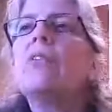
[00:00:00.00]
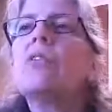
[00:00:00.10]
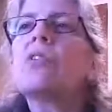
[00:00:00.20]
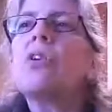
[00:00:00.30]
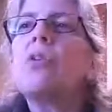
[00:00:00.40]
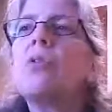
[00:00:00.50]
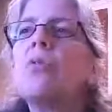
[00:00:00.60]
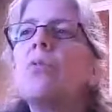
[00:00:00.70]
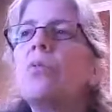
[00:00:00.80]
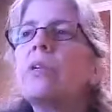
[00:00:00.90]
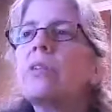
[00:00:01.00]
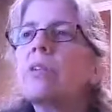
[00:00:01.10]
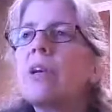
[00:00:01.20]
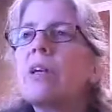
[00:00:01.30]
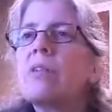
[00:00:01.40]
And so we
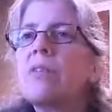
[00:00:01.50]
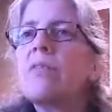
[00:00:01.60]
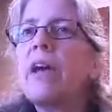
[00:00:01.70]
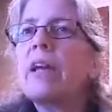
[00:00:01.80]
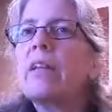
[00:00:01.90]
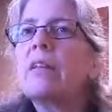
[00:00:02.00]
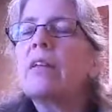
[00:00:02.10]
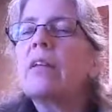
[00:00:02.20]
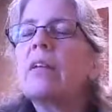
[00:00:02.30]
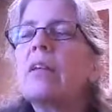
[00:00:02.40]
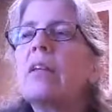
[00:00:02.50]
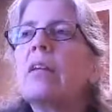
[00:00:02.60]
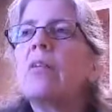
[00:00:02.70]
discussed the fact that